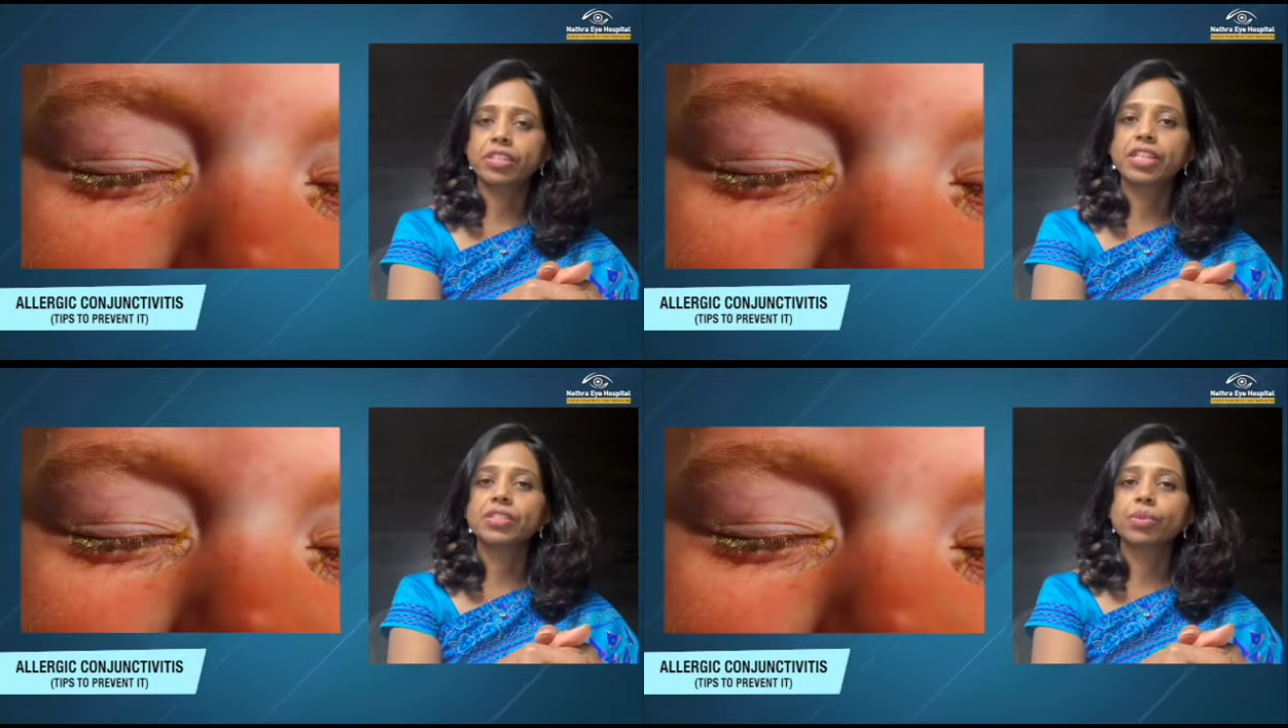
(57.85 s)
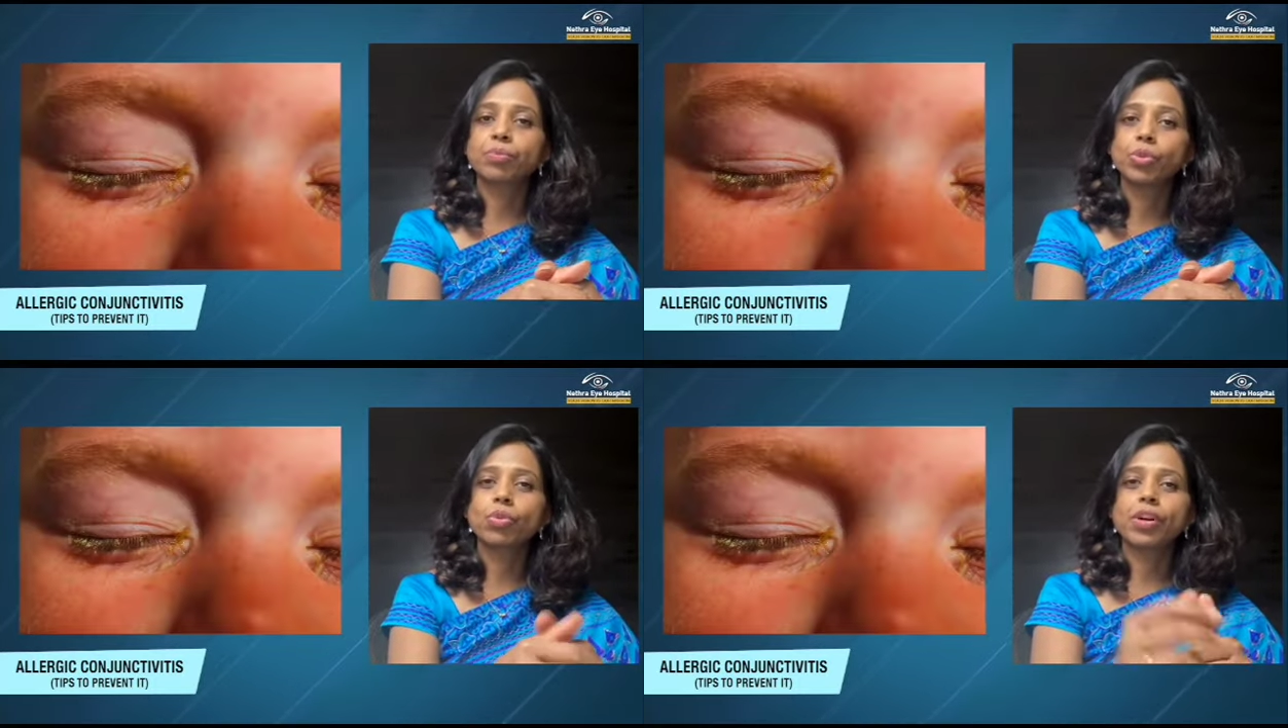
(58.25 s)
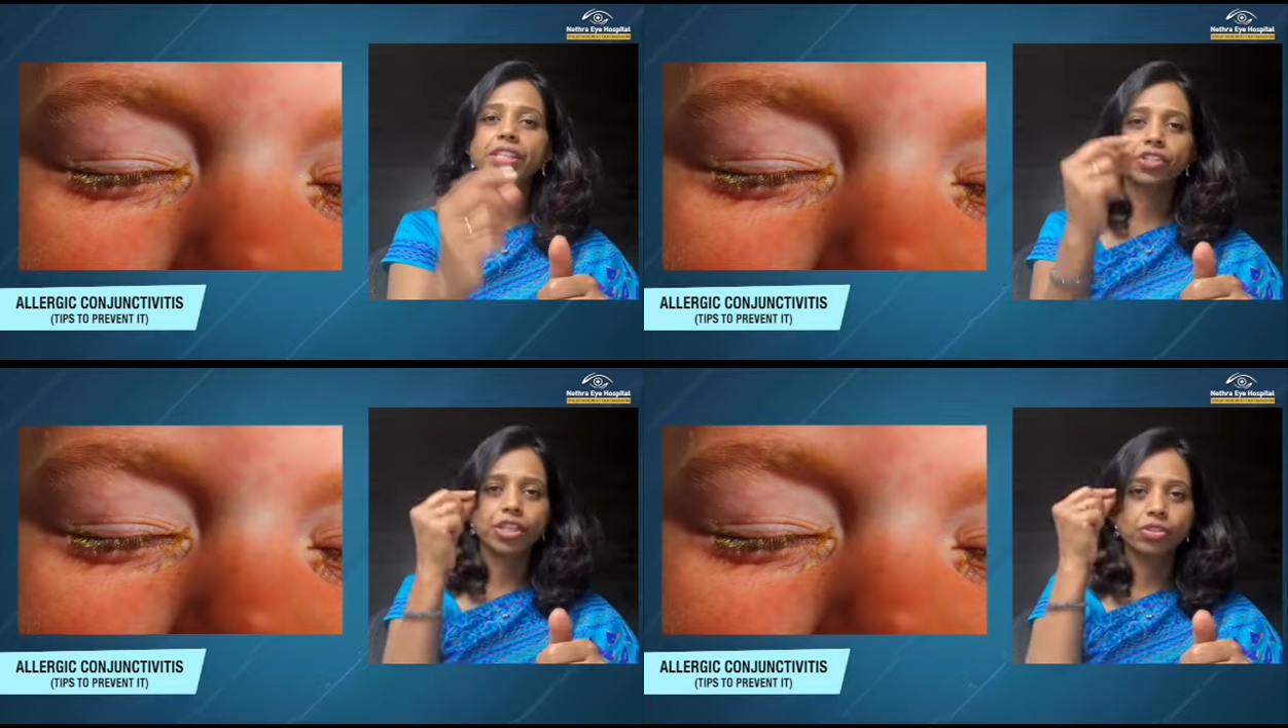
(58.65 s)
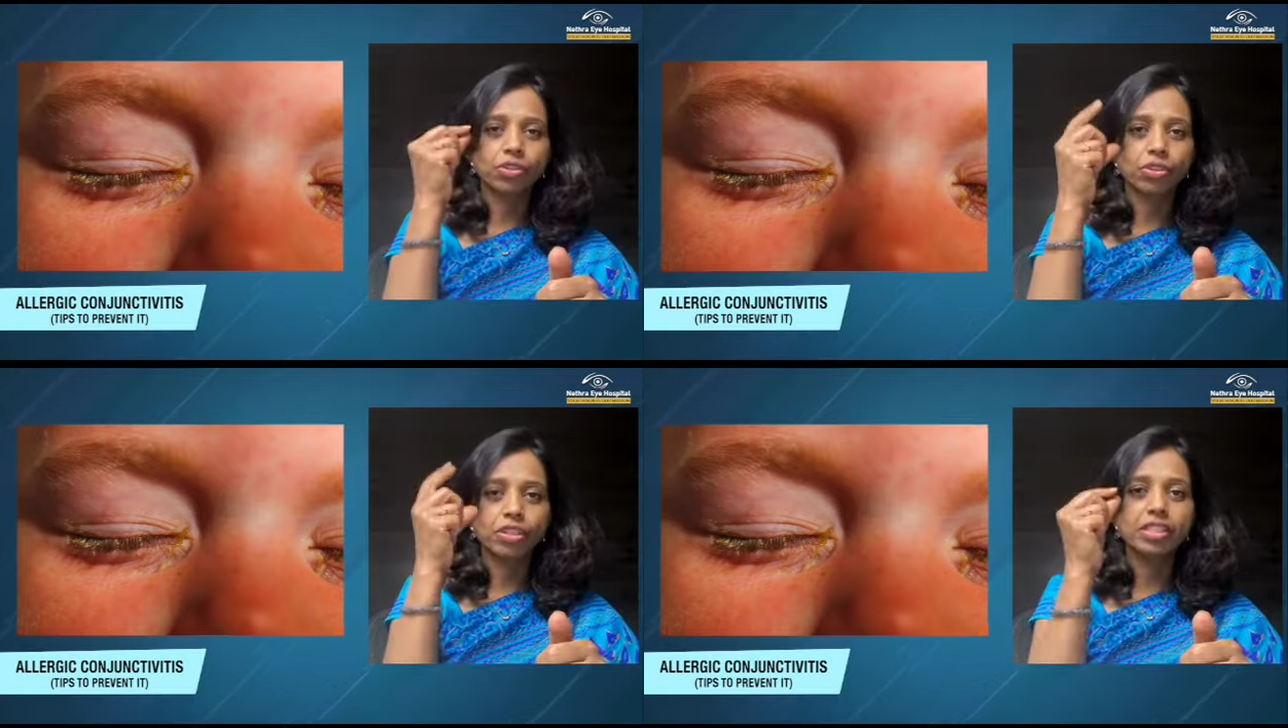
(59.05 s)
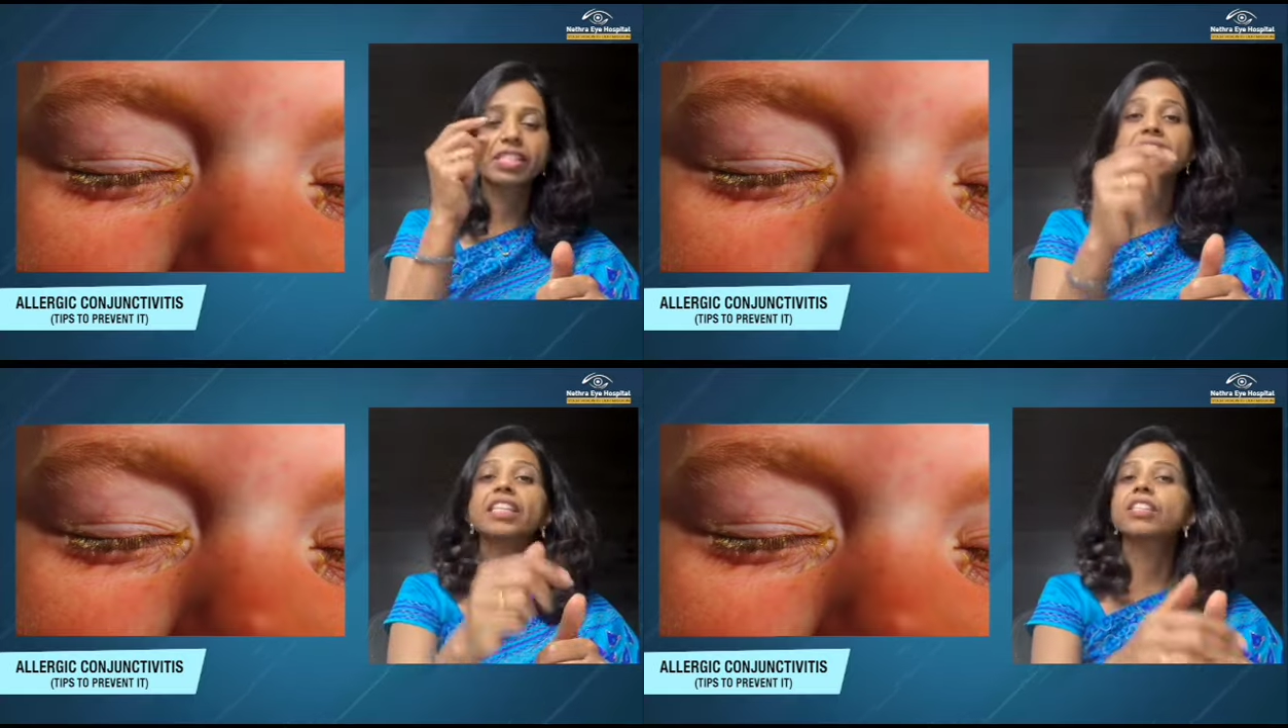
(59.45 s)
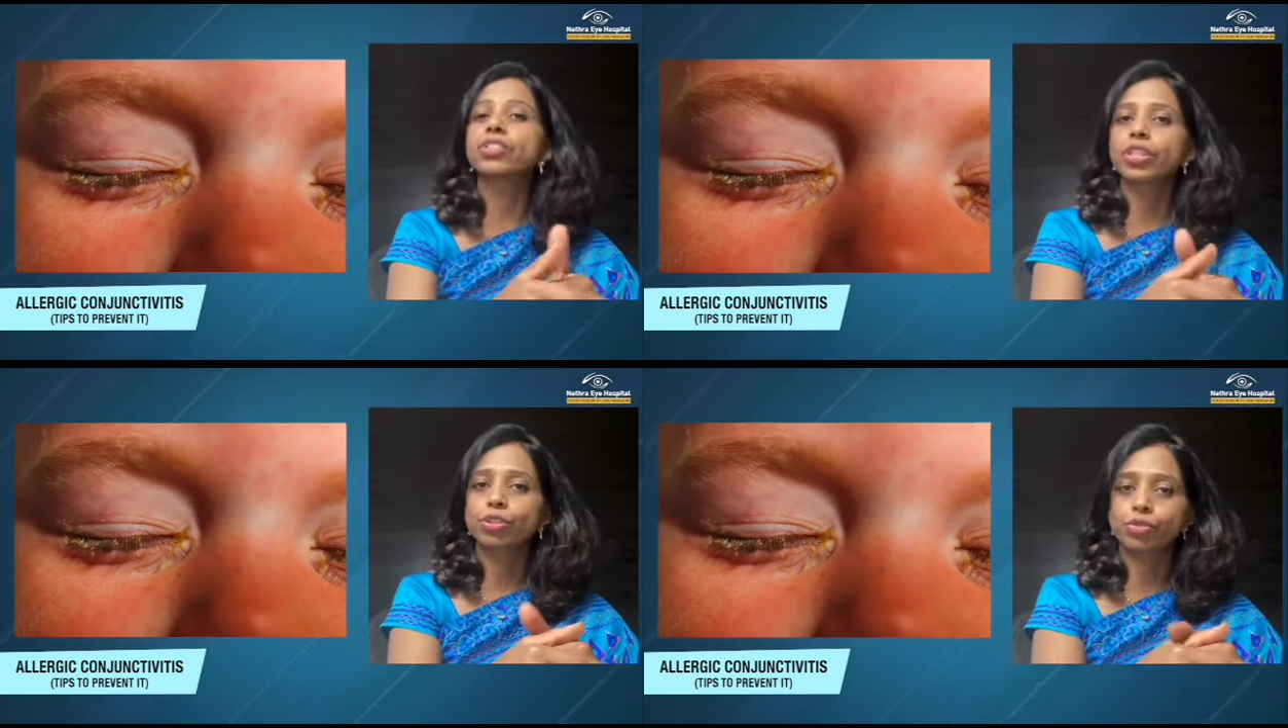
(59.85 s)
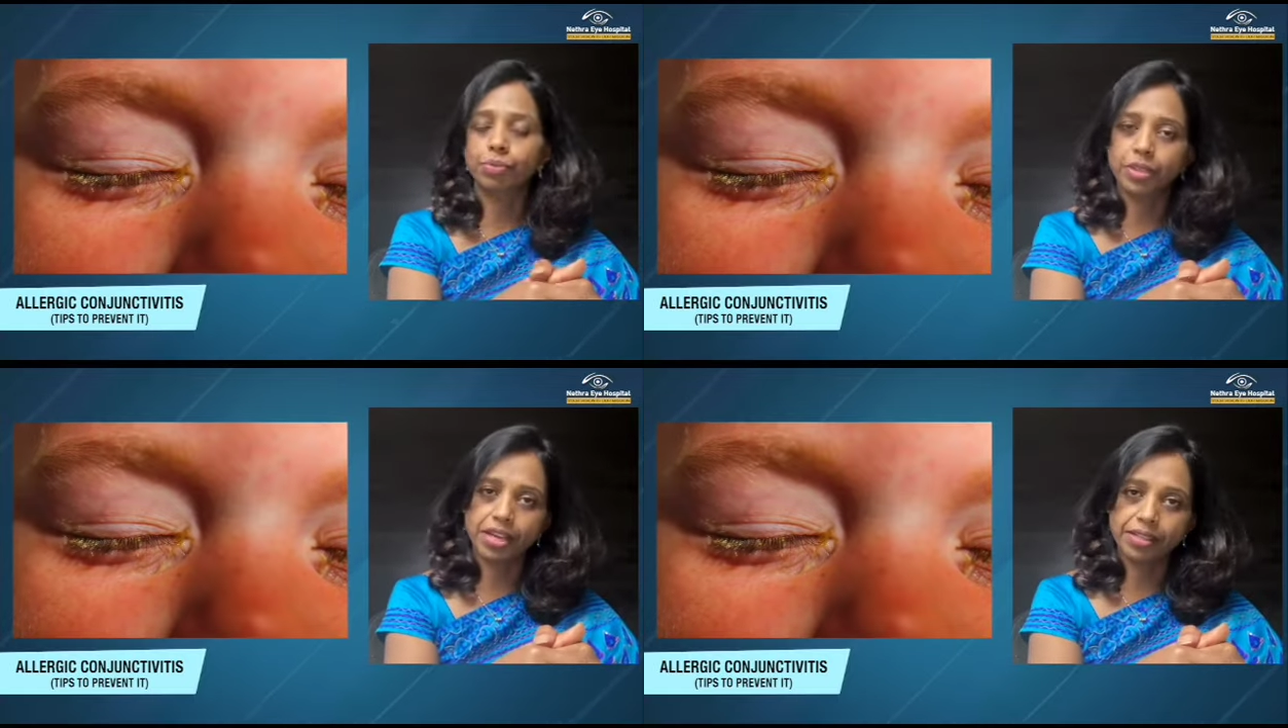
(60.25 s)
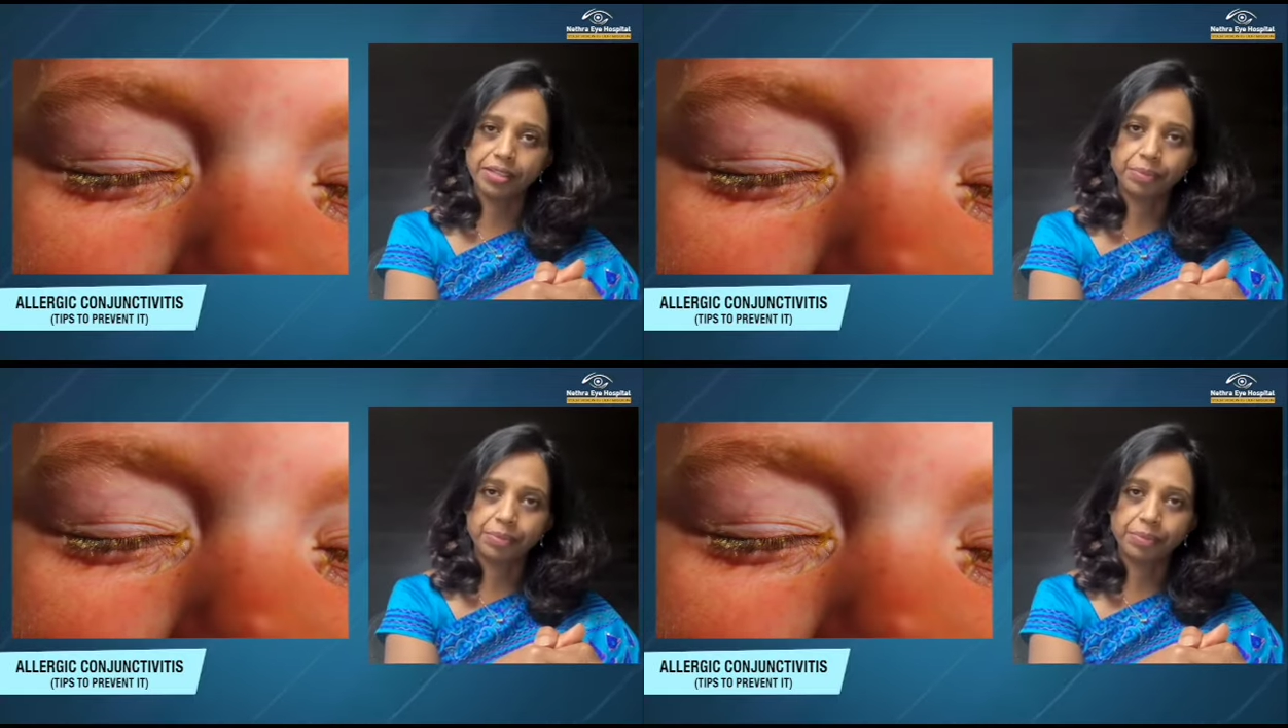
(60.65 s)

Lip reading: that is a mucoid discharge or a sticky discharge from the eyes.